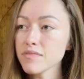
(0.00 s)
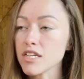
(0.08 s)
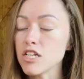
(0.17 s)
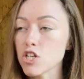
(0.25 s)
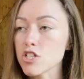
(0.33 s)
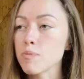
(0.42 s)

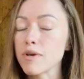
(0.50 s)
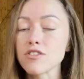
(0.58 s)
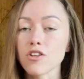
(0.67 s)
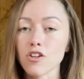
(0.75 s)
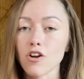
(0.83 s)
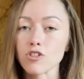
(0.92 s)
it just depends
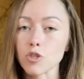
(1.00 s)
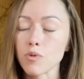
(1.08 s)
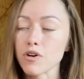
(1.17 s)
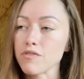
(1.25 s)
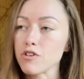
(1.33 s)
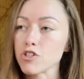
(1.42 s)
on the larger
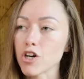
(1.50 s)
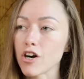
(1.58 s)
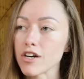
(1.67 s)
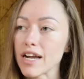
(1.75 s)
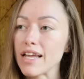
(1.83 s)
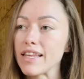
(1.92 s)
point of view
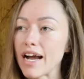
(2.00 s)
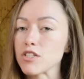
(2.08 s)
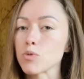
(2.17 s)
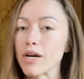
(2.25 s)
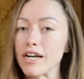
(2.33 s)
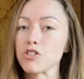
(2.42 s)
chart, and
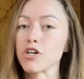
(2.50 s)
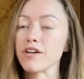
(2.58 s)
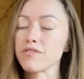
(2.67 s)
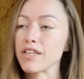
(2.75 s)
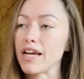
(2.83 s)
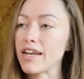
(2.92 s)
that's what I
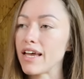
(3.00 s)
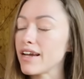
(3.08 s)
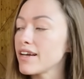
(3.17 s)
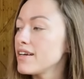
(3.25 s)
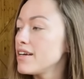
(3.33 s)
trade for that day.